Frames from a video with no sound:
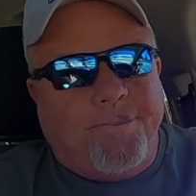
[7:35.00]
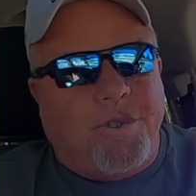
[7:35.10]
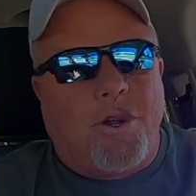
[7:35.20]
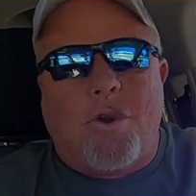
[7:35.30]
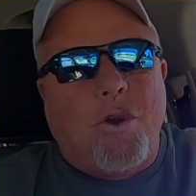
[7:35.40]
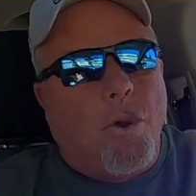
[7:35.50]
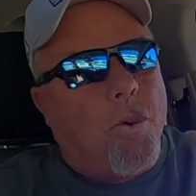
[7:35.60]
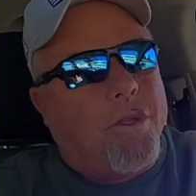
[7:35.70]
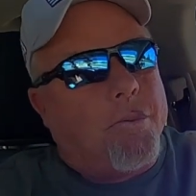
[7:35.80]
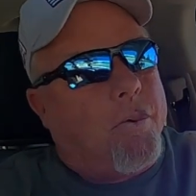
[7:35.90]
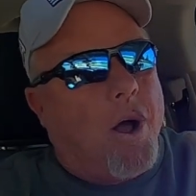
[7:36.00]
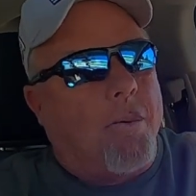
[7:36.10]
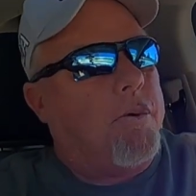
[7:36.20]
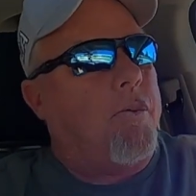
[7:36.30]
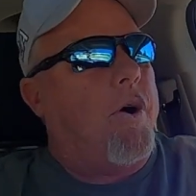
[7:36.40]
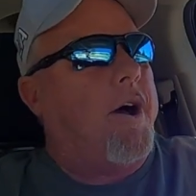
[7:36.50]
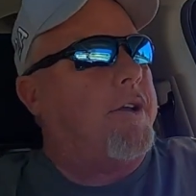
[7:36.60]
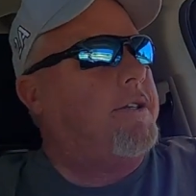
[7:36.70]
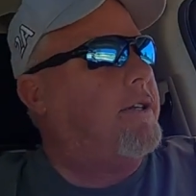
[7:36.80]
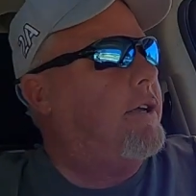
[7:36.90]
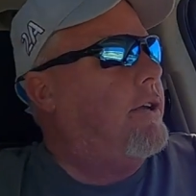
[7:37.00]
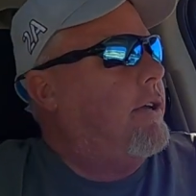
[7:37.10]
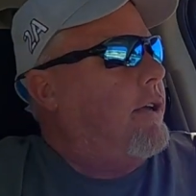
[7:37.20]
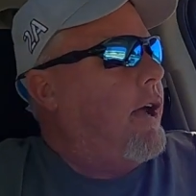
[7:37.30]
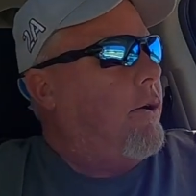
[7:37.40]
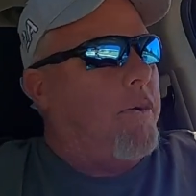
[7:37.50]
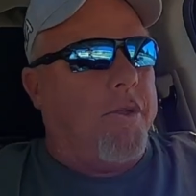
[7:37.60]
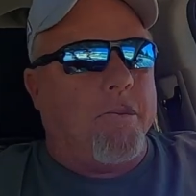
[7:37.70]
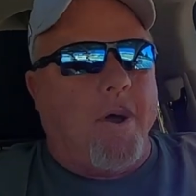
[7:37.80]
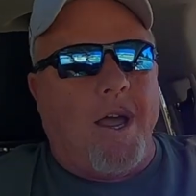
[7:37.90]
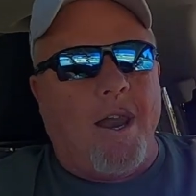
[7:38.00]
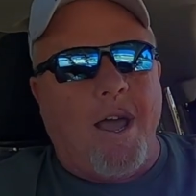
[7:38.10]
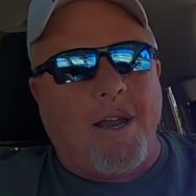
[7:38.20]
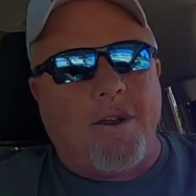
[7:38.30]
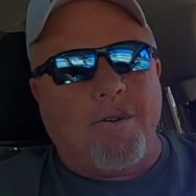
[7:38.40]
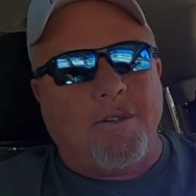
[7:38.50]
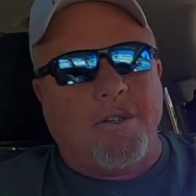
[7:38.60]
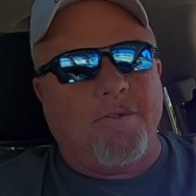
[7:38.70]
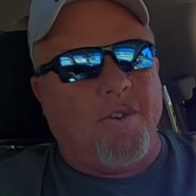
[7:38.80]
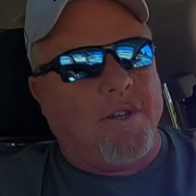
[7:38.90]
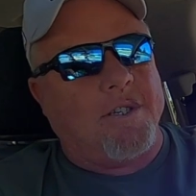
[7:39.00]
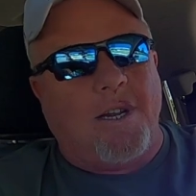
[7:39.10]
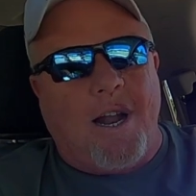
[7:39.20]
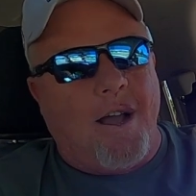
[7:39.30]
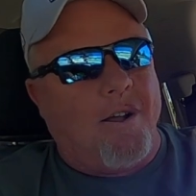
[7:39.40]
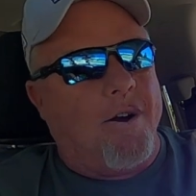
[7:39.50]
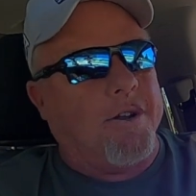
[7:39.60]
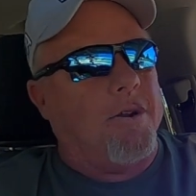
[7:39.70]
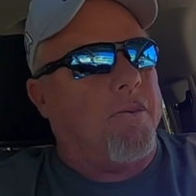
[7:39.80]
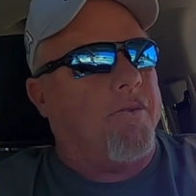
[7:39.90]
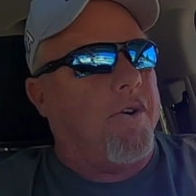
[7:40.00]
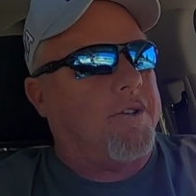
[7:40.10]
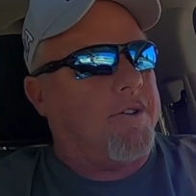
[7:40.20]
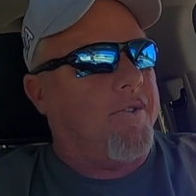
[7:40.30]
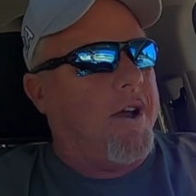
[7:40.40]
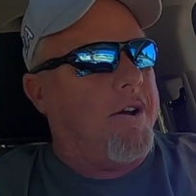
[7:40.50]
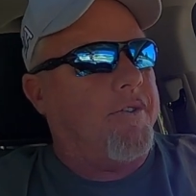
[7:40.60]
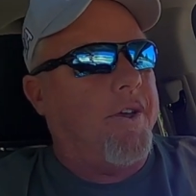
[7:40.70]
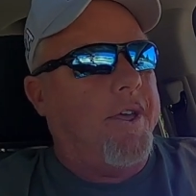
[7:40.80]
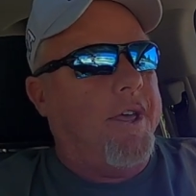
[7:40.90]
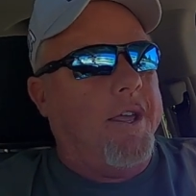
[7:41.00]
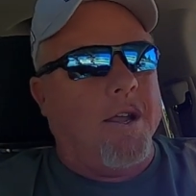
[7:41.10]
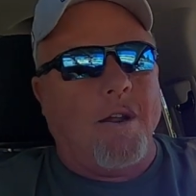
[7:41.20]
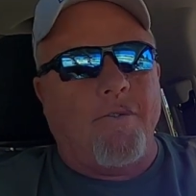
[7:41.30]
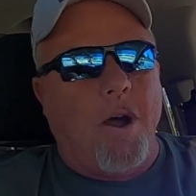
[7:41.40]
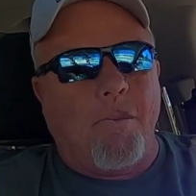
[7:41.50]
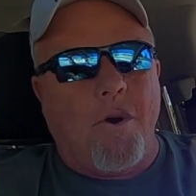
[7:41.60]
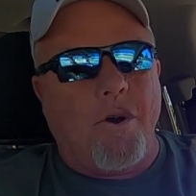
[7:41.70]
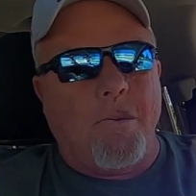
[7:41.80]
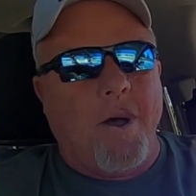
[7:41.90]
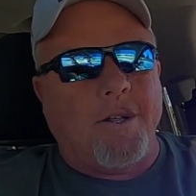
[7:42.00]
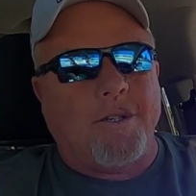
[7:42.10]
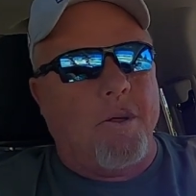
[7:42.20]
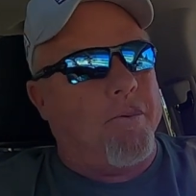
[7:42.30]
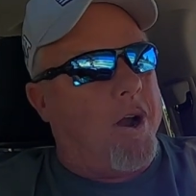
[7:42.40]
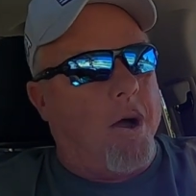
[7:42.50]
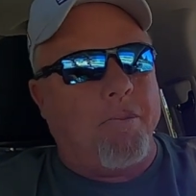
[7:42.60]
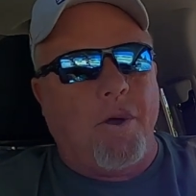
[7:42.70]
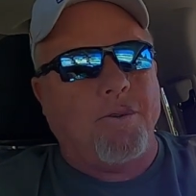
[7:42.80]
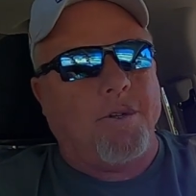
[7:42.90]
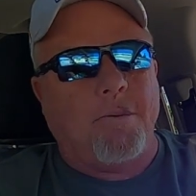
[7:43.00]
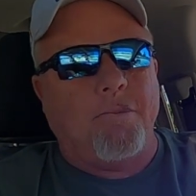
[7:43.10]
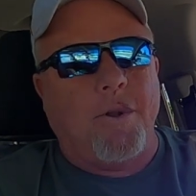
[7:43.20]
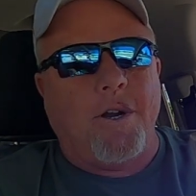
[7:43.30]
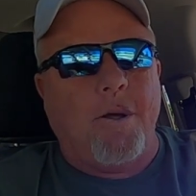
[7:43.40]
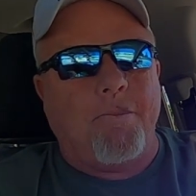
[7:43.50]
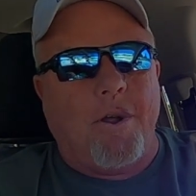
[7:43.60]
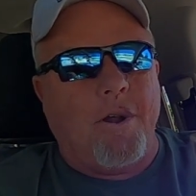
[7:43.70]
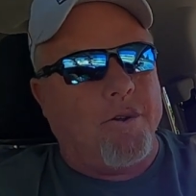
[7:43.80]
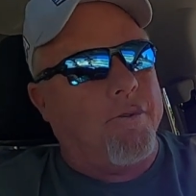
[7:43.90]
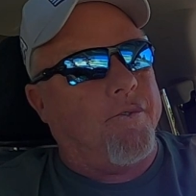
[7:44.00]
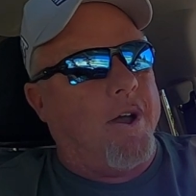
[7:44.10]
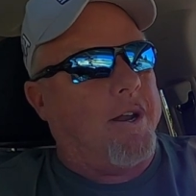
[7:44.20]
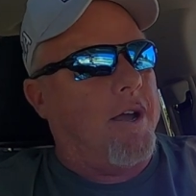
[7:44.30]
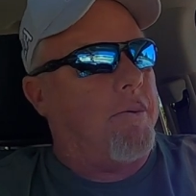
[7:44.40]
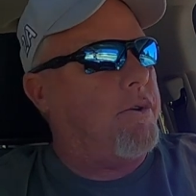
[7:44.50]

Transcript: still don't know what the problem was, whether my diagnosis fixed it. I called it the reversing valve, and if I'm wrong about something, I'll post it and put it up there, and you'll find out